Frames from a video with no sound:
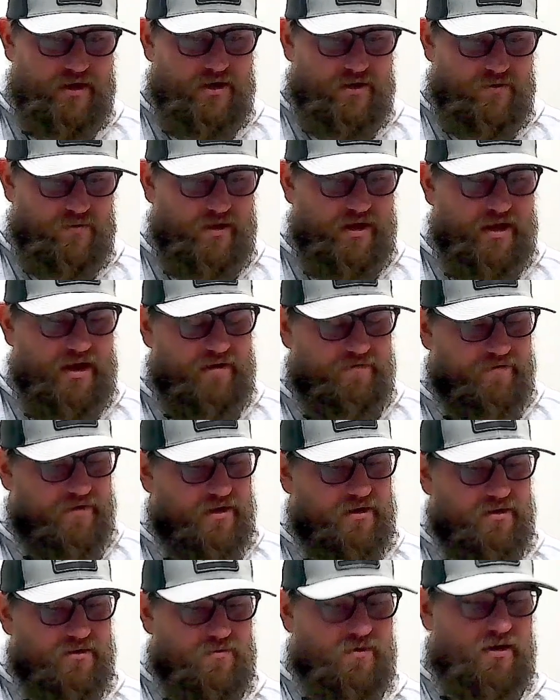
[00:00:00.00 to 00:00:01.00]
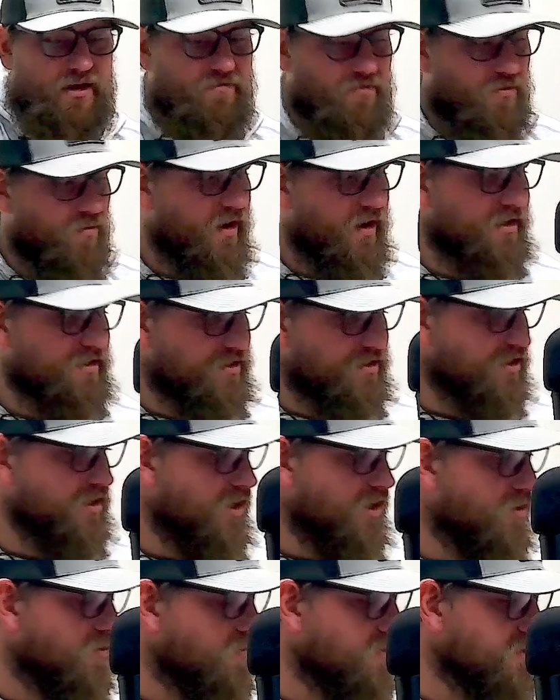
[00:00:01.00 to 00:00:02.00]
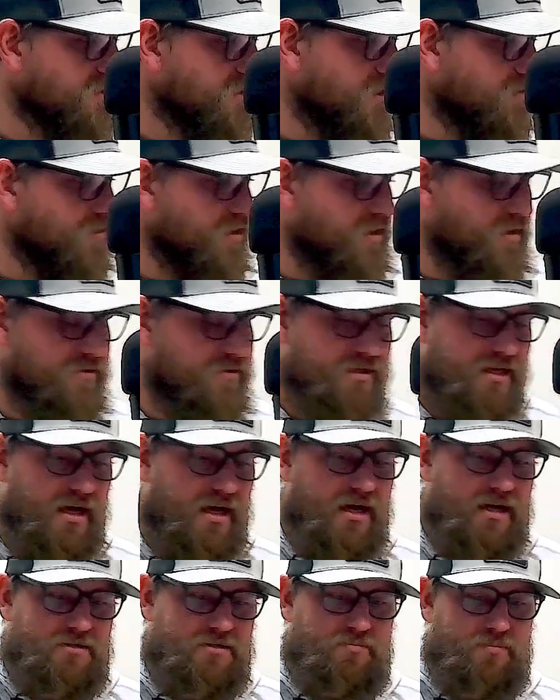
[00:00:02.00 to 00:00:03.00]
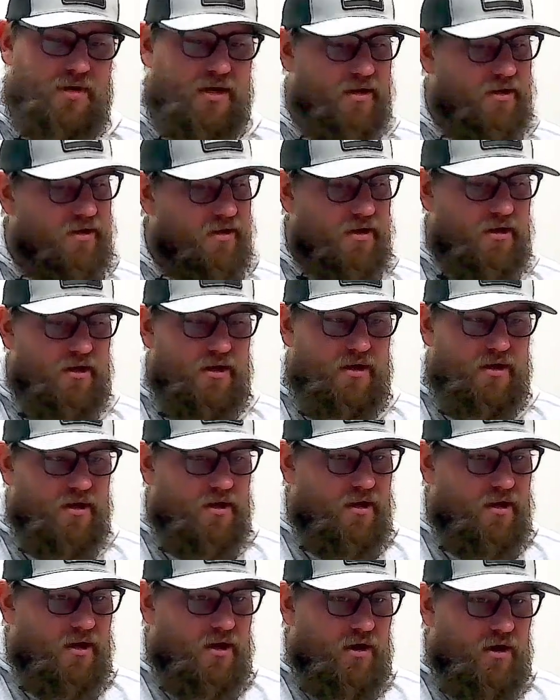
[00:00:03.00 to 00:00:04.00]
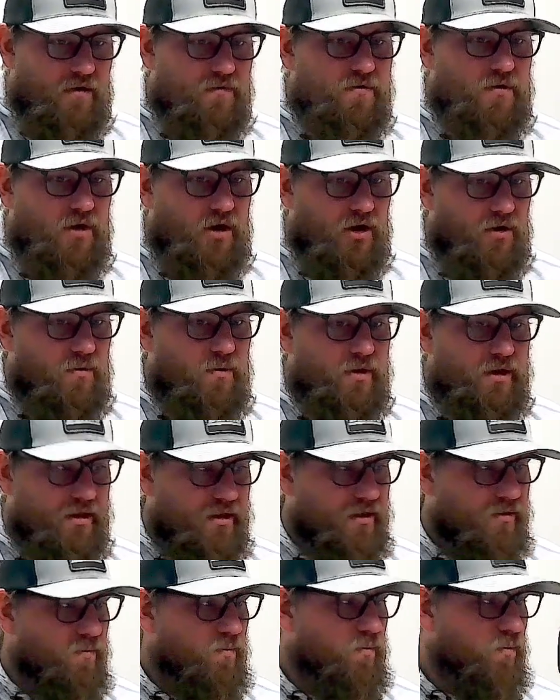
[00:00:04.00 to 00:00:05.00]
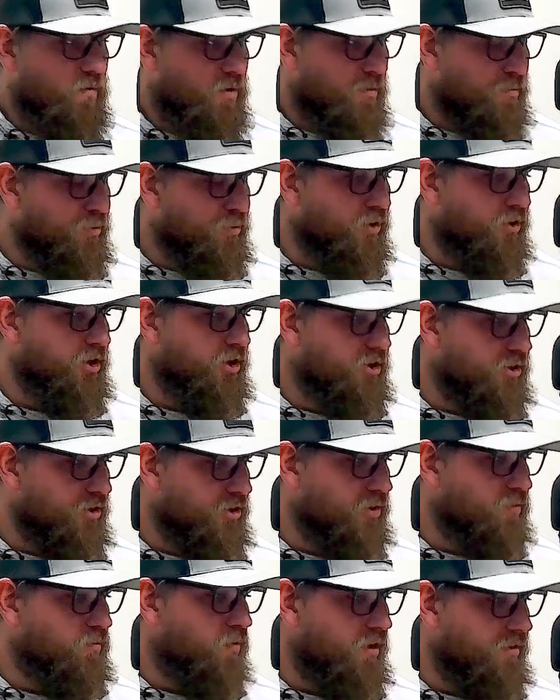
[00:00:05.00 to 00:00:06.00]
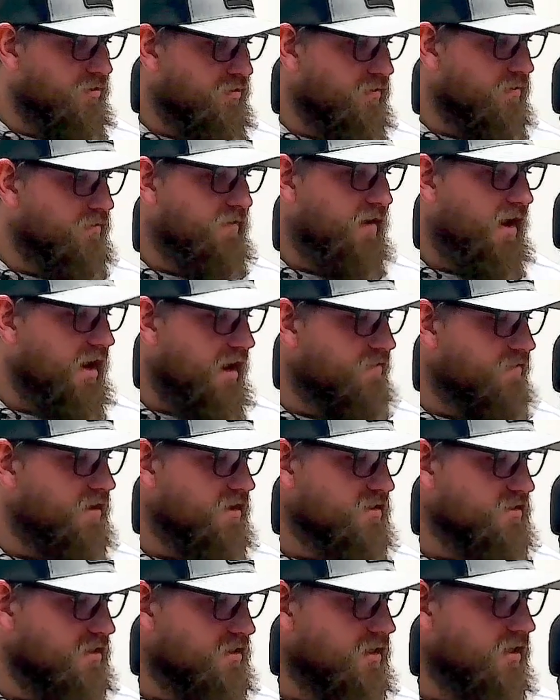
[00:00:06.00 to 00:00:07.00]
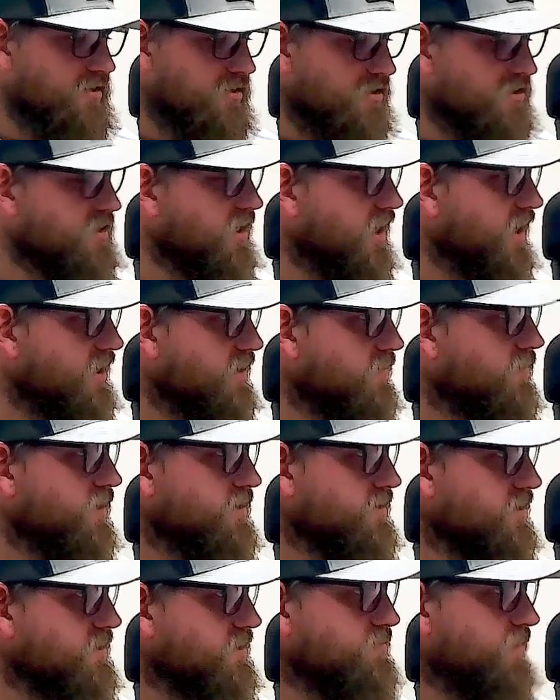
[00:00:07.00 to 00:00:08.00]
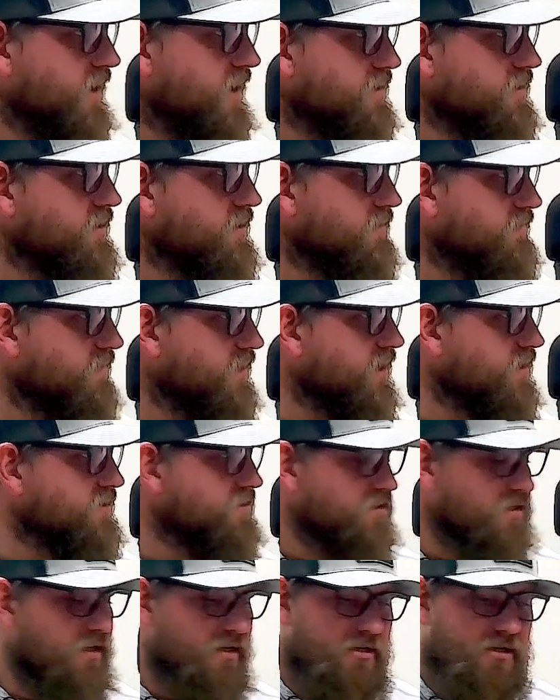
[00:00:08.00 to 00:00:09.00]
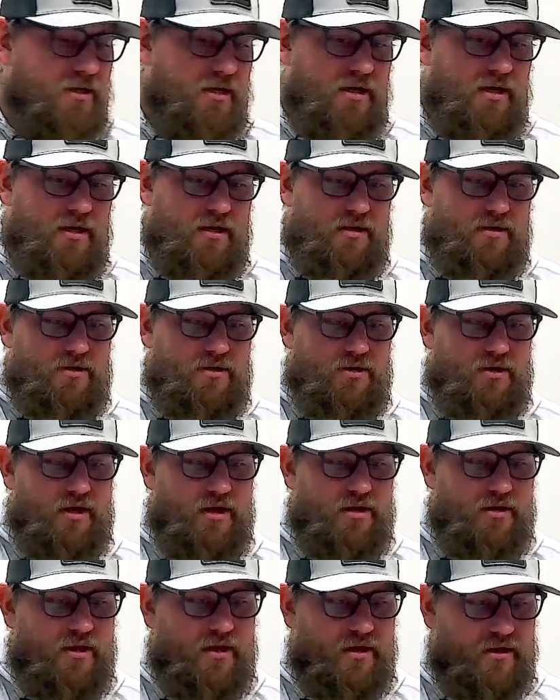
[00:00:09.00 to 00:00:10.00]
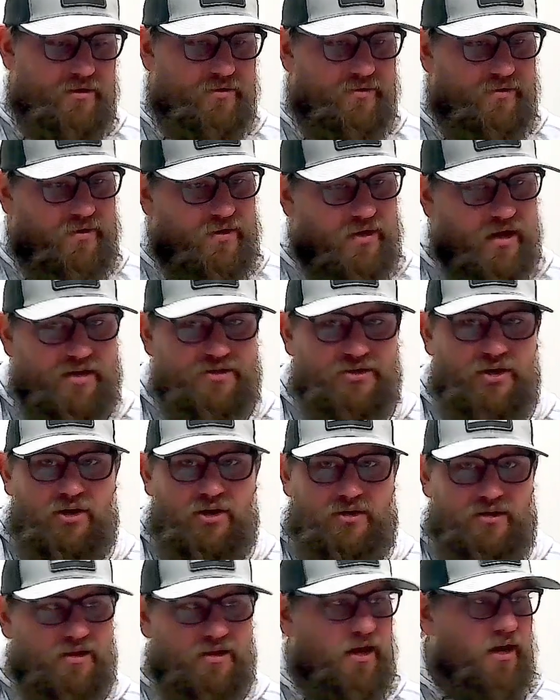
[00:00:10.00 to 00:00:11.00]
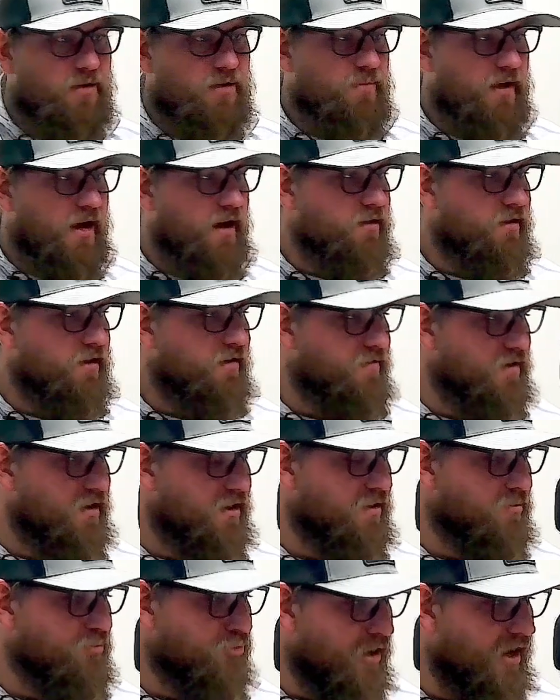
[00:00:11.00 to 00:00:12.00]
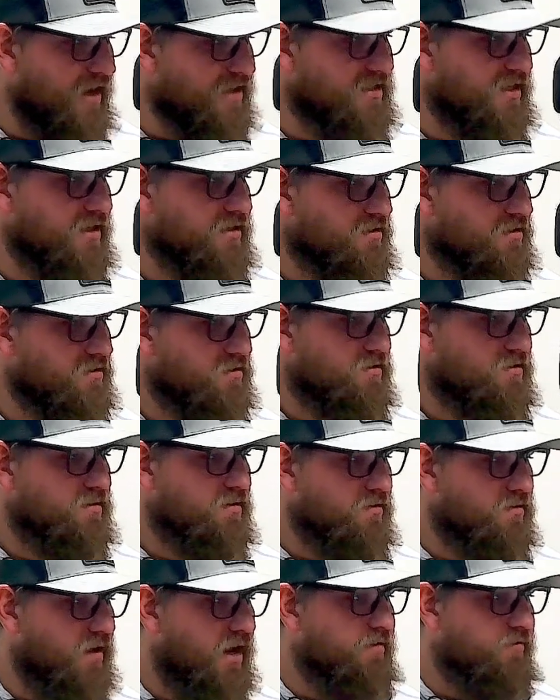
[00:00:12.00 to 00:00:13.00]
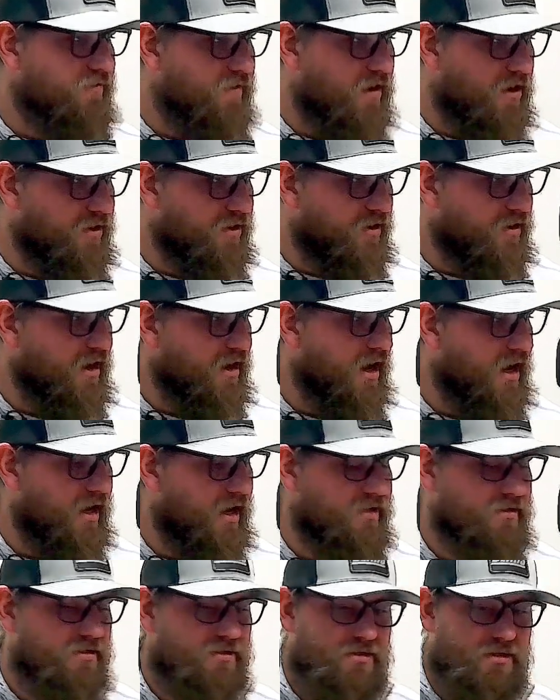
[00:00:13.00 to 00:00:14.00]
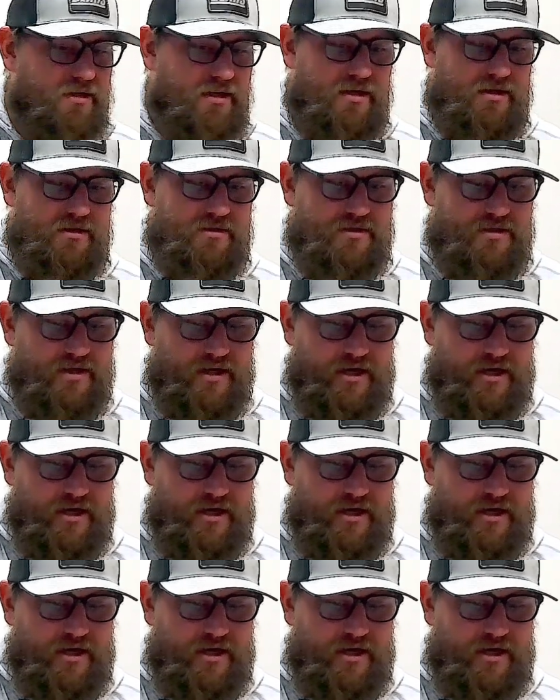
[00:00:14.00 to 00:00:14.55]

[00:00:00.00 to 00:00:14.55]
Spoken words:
We have a ways to go with some of those guys, but overall we're pretty good 1 through 5 as an understanding what's expected of us, and then I talk a lot about living in the present, right in front of your eyes, and